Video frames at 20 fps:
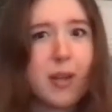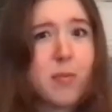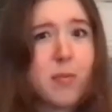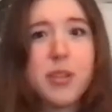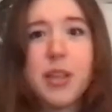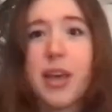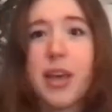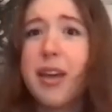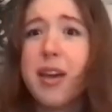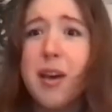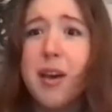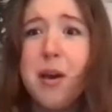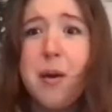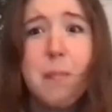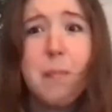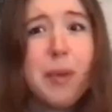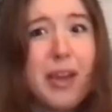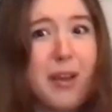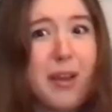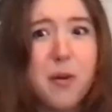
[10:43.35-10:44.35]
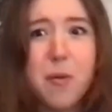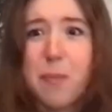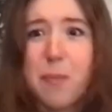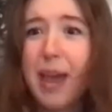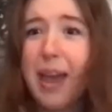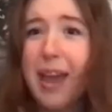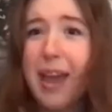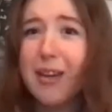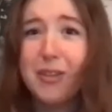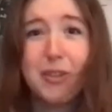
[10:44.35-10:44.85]
I was like, Peter
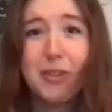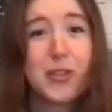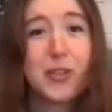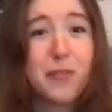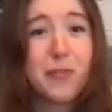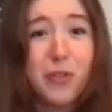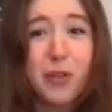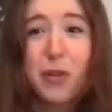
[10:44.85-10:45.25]
Pan just